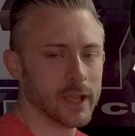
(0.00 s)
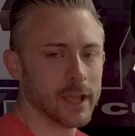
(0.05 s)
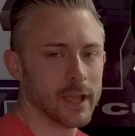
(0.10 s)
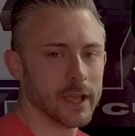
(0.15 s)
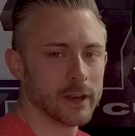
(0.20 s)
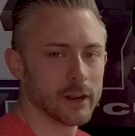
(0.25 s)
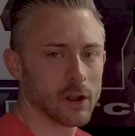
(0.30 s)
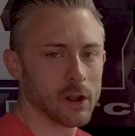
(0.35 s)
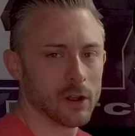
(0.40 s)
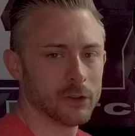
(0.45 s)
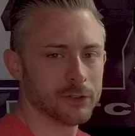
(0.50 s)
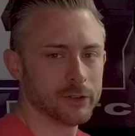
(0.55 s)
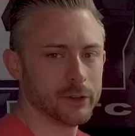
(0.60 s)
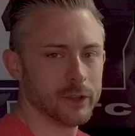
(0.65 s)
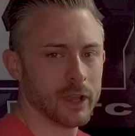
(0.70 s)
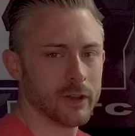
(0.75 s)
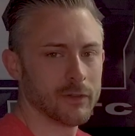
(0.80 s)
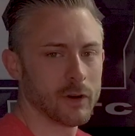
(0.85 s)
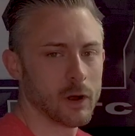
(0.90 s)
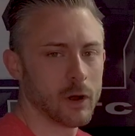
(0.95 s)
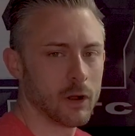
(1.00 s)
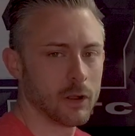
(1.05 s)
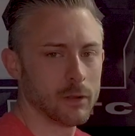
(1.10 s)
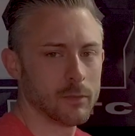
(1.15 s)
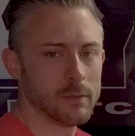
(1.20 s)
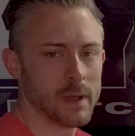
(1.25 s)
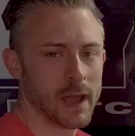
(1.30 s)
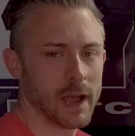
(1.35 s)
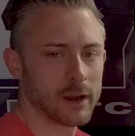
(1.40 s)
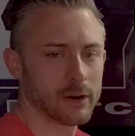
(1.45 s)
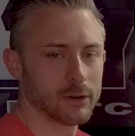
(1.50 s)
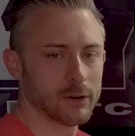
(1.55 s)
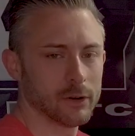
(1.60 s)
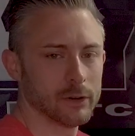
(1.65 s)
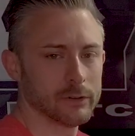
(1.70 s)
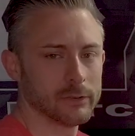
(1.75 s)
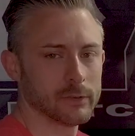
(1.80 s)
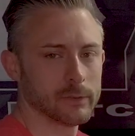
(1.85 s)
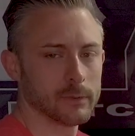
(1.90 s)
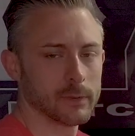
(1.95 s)
and also you have all the
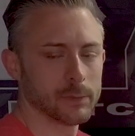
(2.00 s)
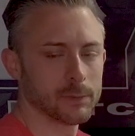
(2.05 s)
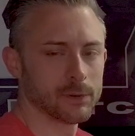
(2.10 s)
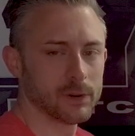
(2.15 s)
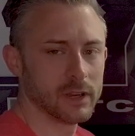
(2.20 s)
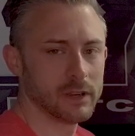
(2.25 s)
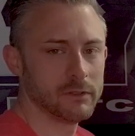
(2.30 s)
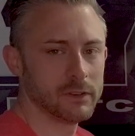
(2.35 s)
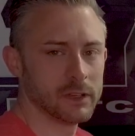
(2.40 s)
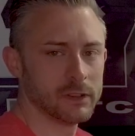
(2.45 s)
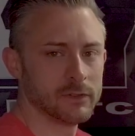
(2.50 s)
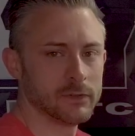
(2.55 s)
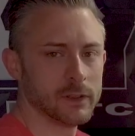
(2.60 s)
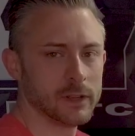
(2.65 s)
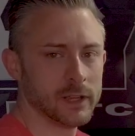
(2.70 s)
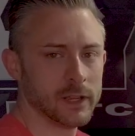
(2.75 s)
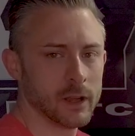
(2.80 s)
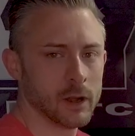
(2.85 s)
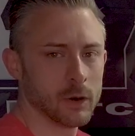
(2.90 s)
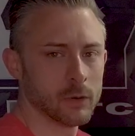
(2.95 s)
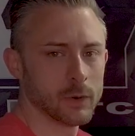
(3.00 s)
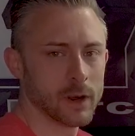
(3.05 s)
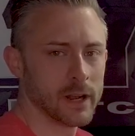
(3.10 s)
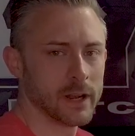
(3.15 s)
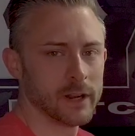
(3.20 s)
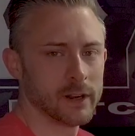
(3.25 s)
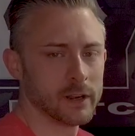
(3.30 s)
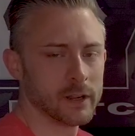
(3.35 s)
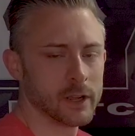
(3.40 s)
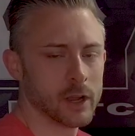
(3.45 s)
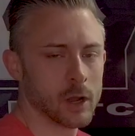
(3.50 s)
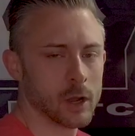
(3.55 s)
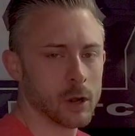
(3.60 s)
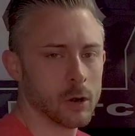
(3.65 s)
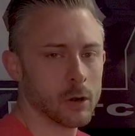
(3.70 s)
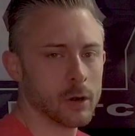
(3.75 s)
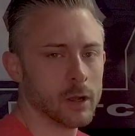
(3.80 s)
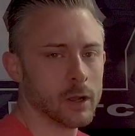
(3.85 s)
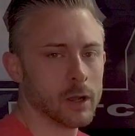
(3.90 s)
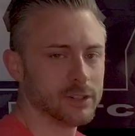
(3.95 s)
macros from the previous video ready to go,